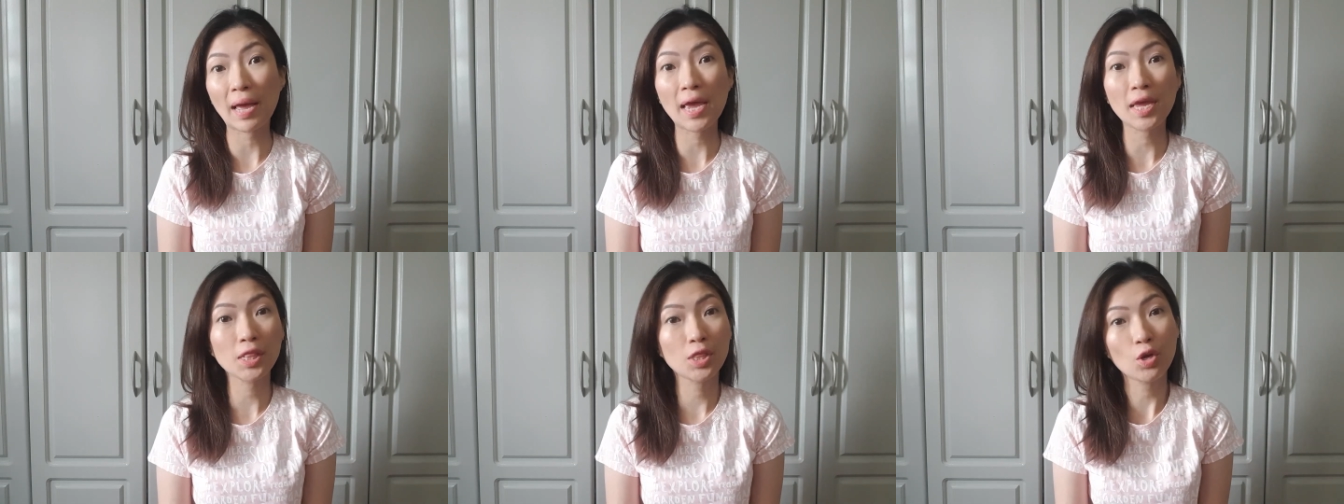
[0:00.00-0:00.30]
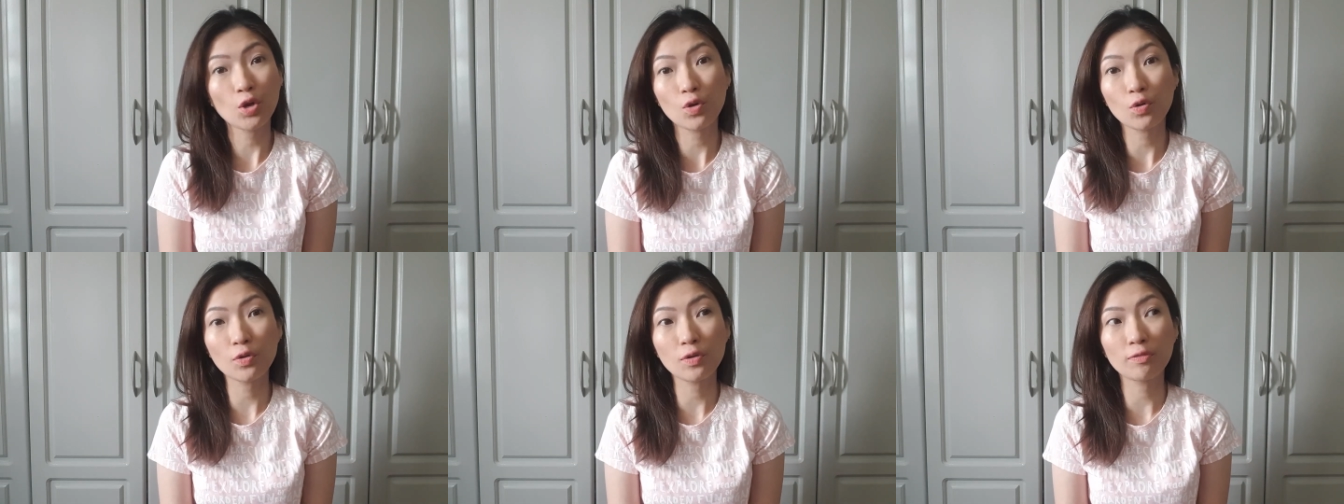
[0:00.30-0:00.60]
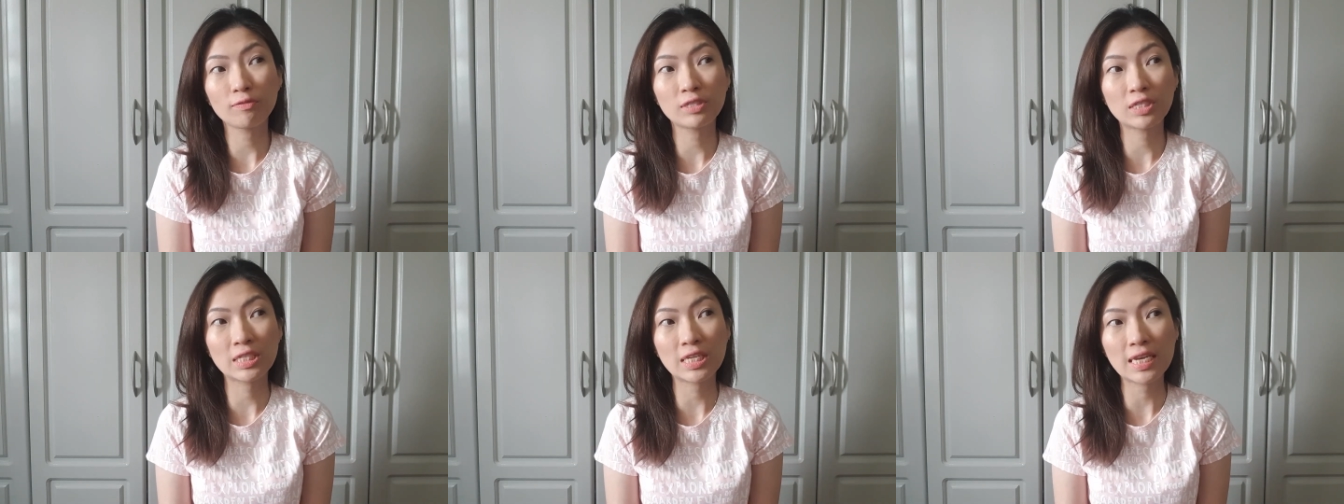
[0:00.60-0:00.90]
I know
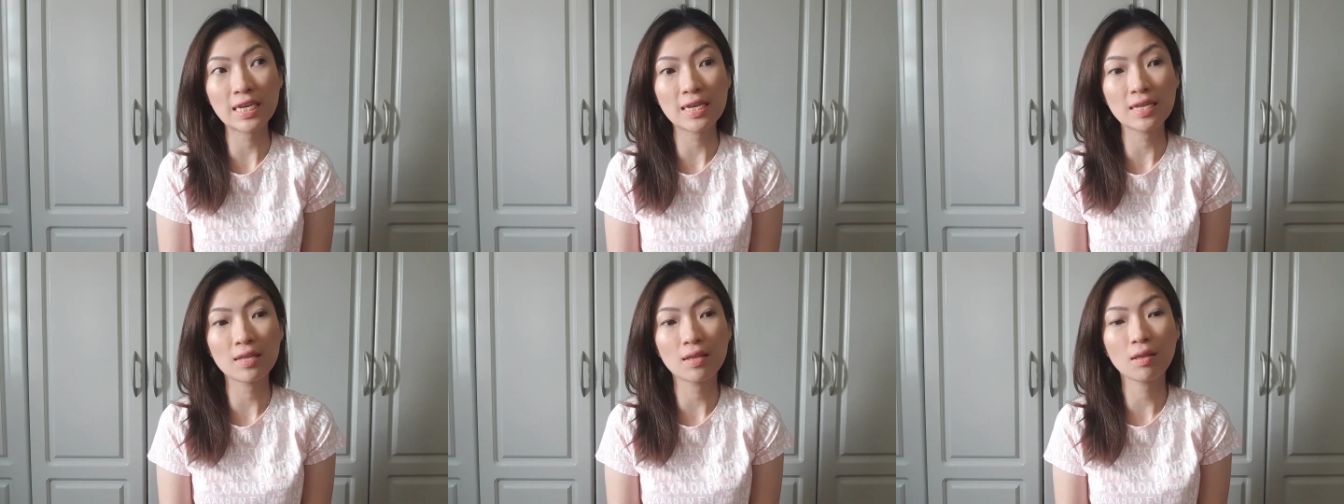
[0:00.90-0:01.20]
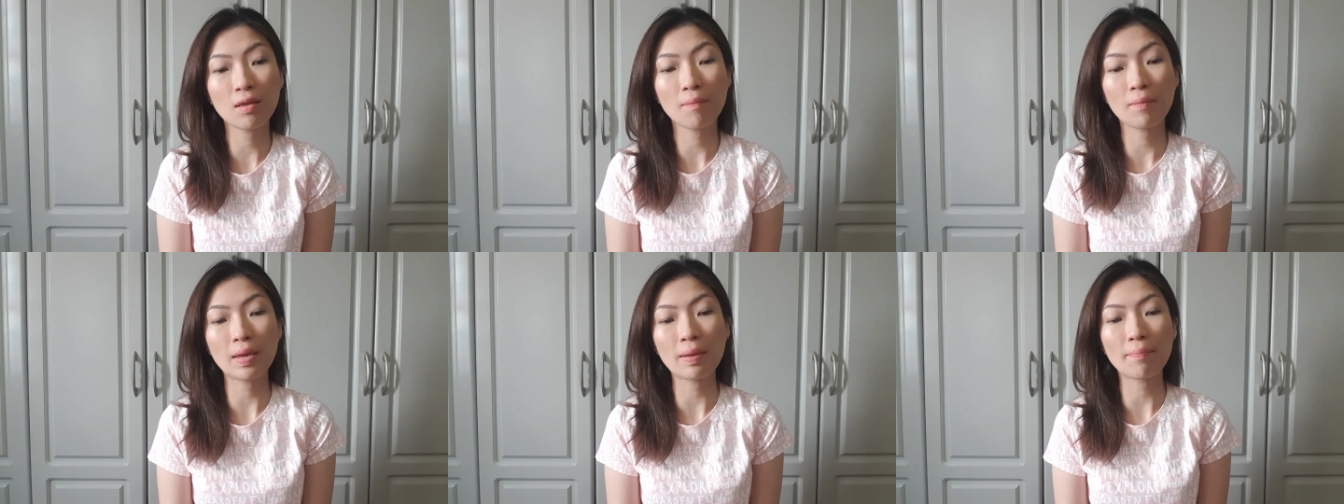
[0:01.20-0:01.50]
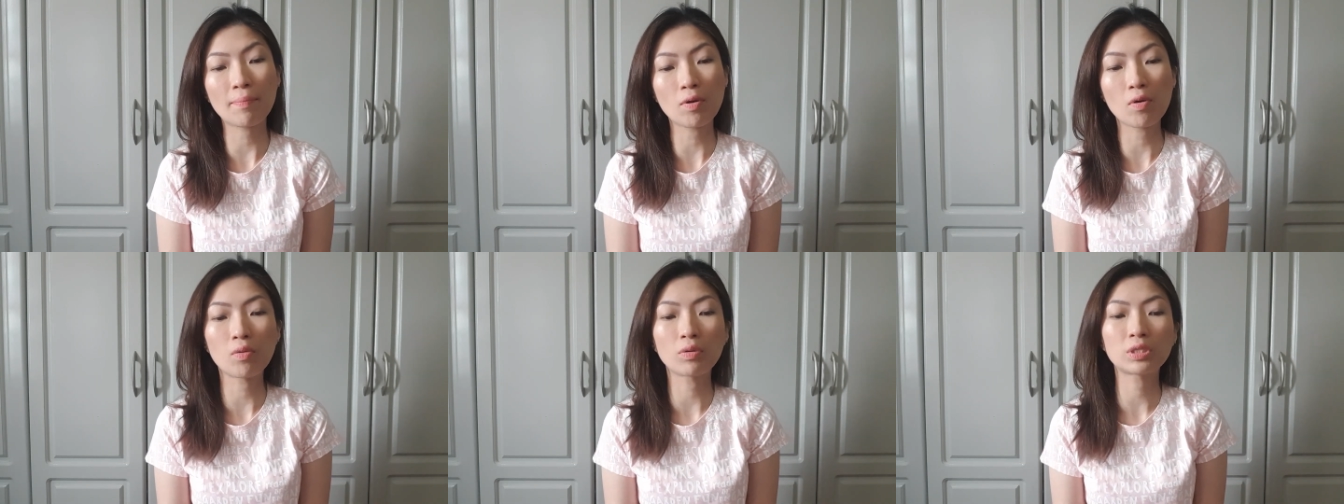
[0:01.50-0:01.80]
you've seen me
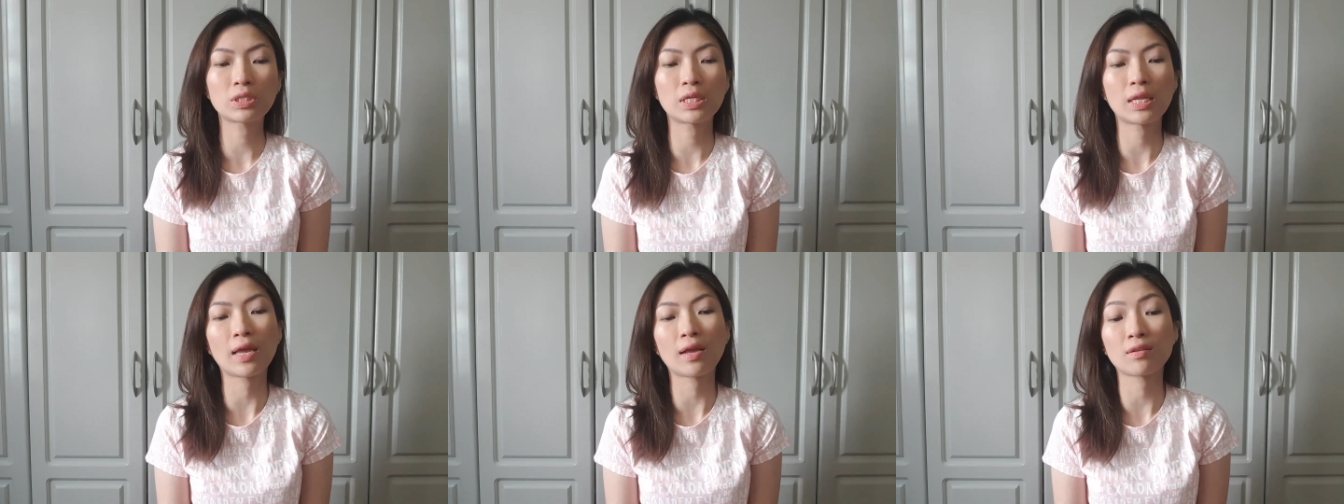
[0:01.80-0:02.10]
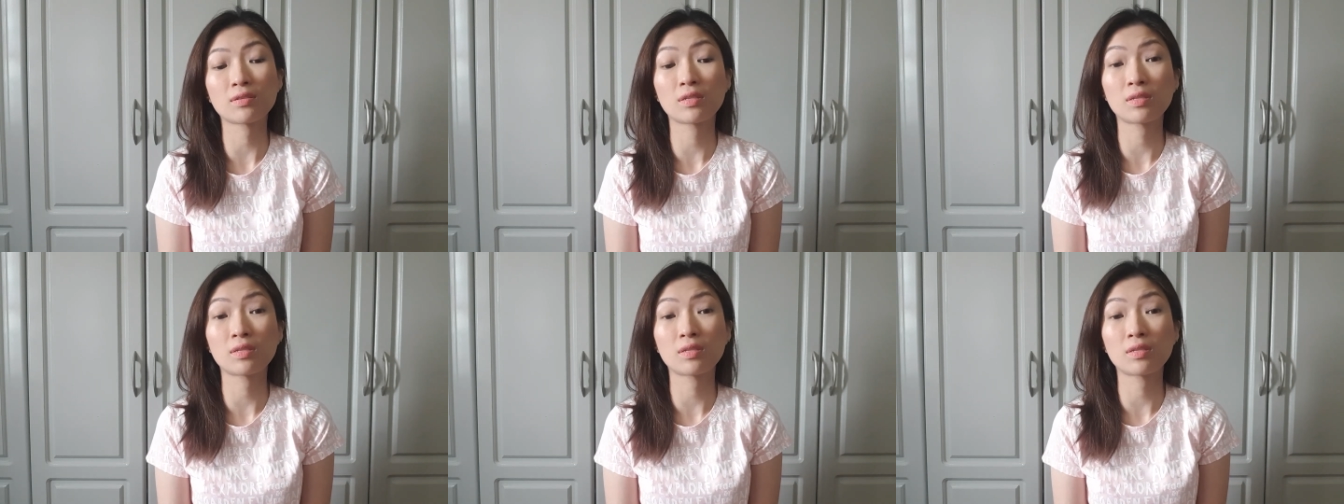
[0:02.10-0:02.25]
post like